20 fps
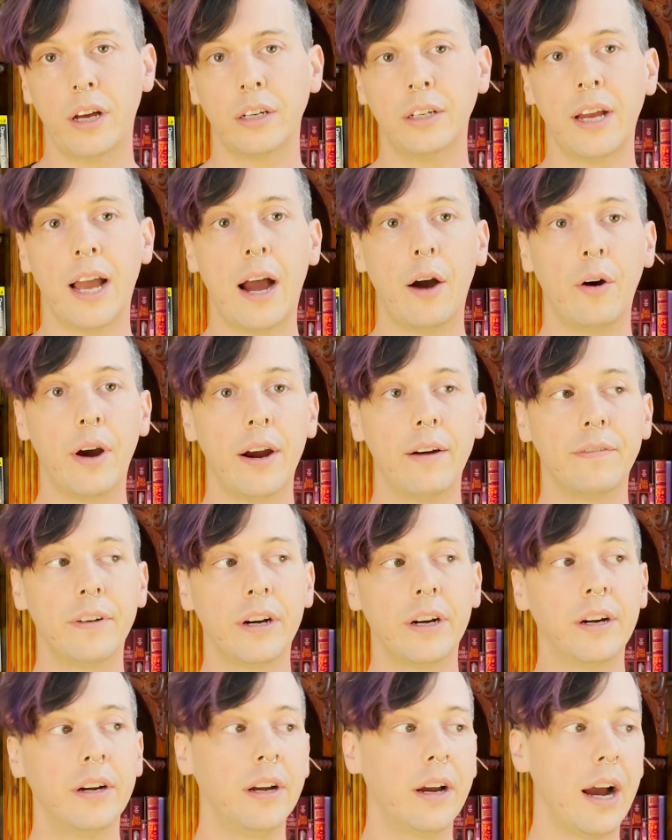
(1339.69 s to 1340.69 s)

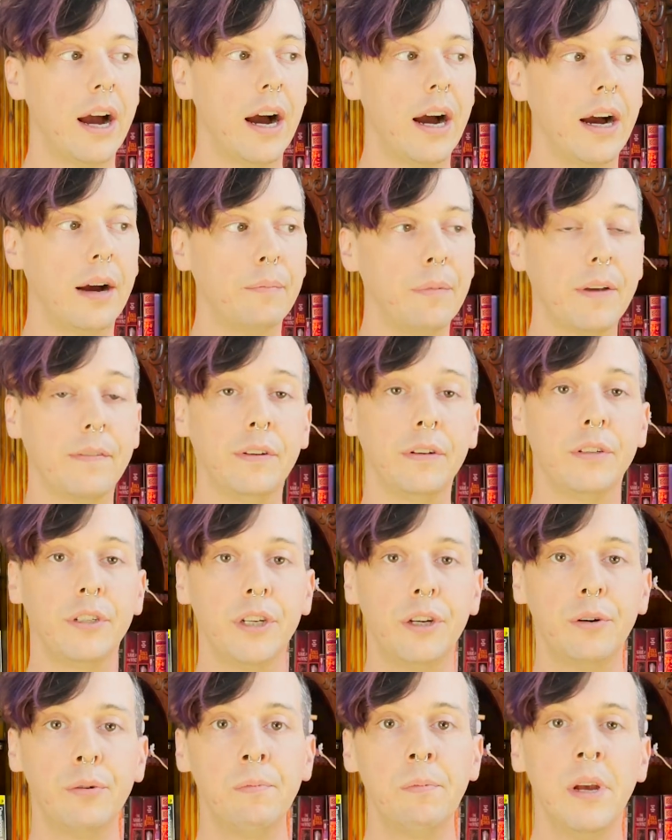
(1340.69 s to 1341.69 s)
However, if you
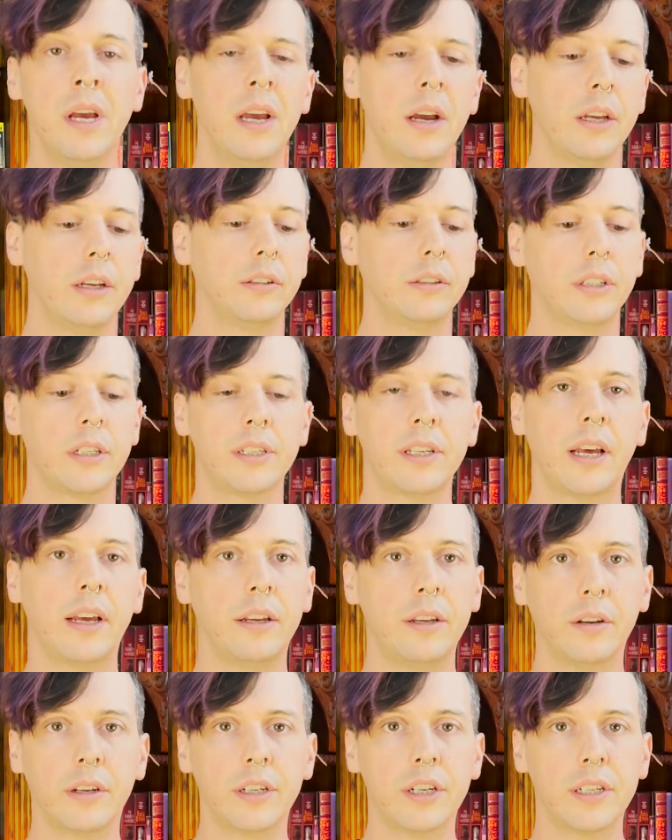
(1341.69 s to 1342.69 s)
do, you
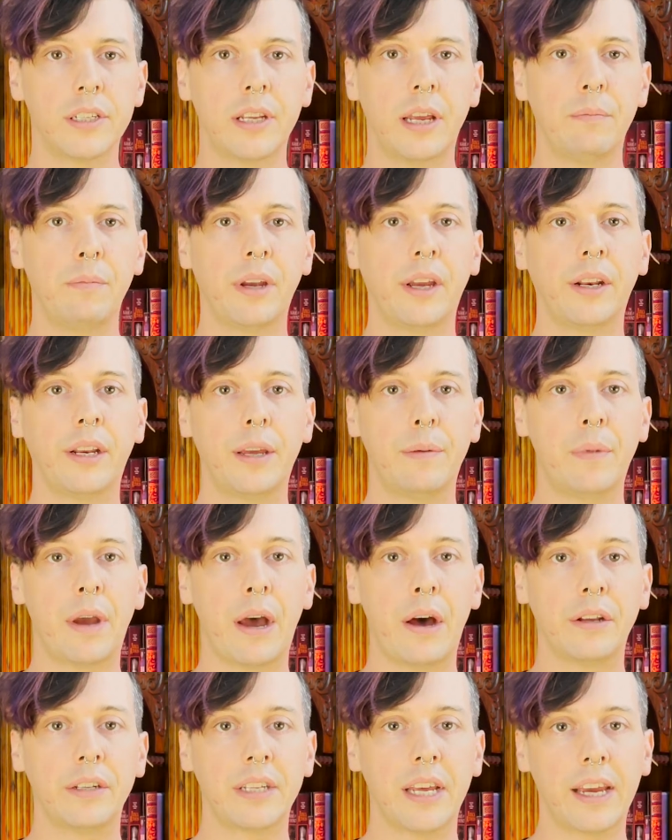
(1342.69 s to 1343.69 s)
can just send me an
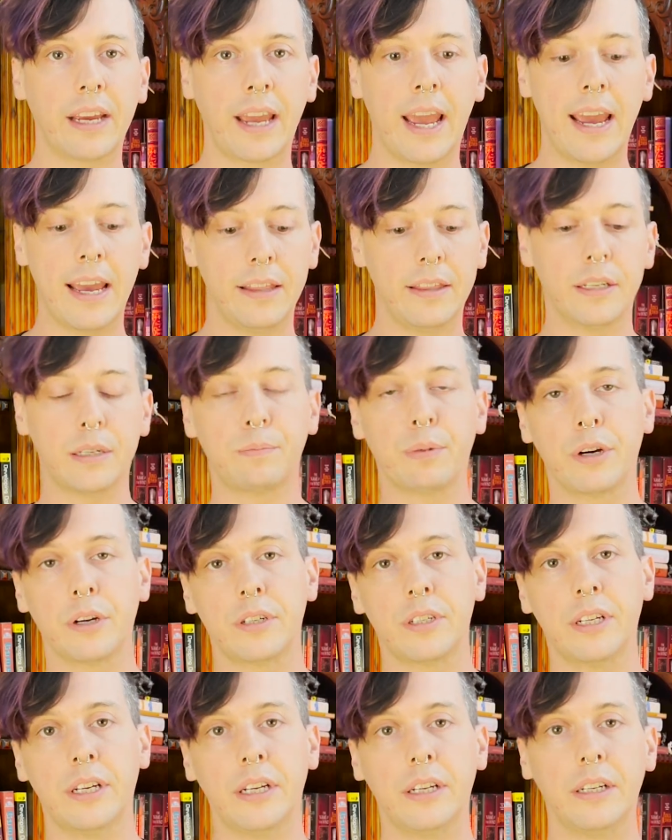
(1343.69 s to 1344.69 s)
email saying, hey, this
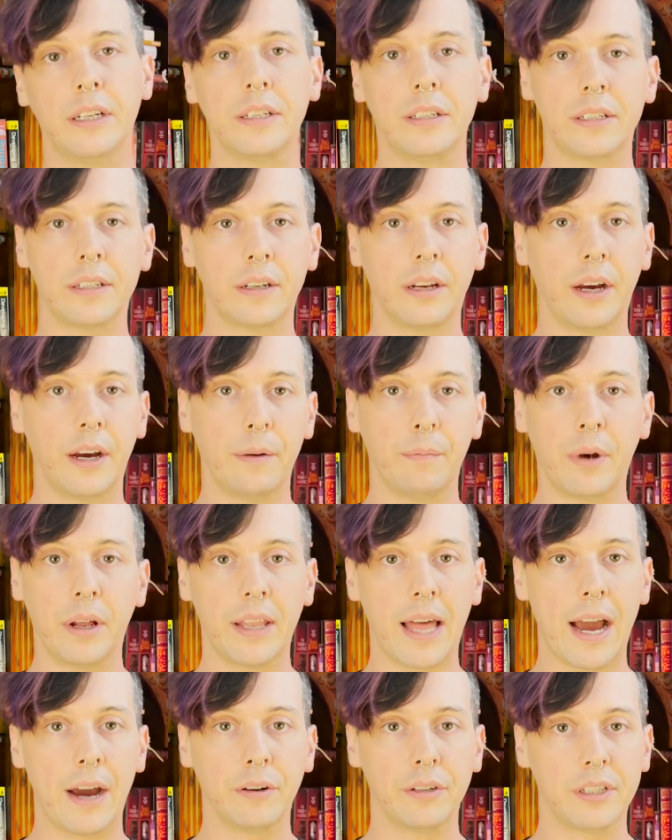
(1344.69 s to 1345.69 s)
person is
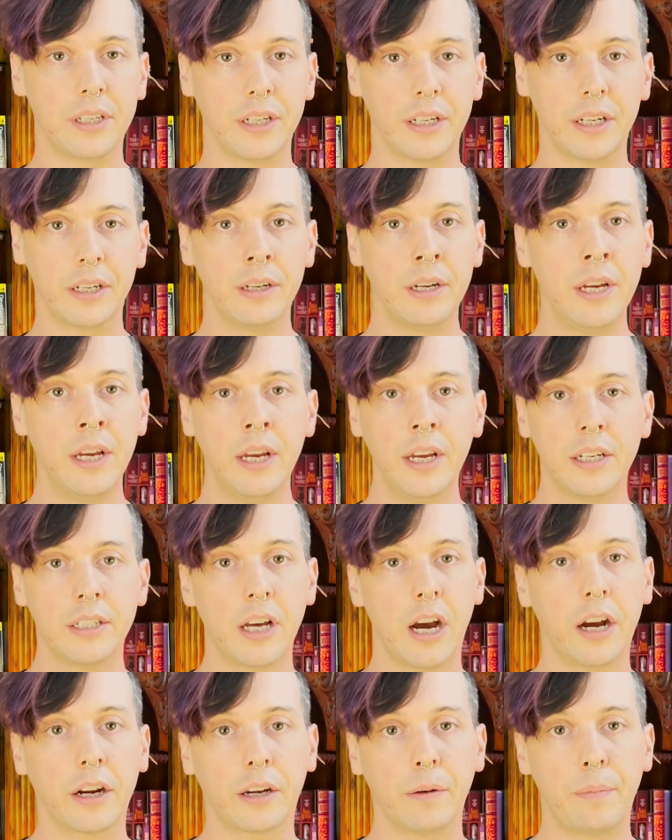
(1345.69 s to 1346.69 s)
allowed to
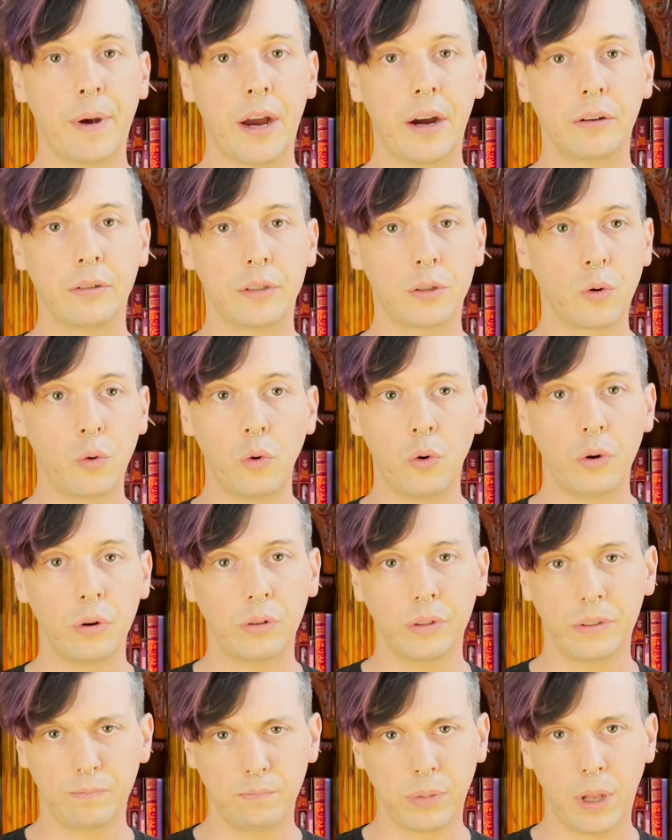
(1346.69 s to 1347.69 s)
talk about
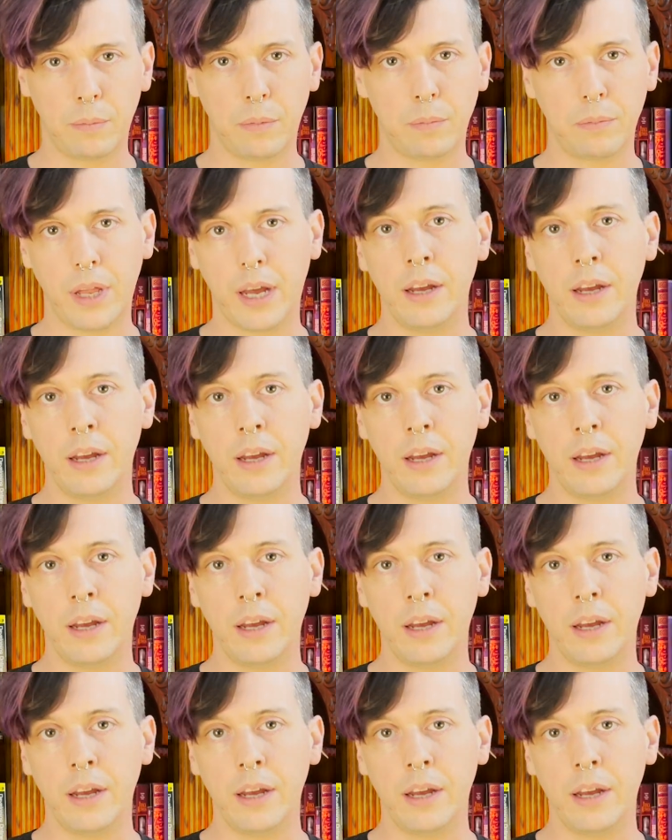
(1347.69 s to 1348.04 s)
school, blah, blah, blah.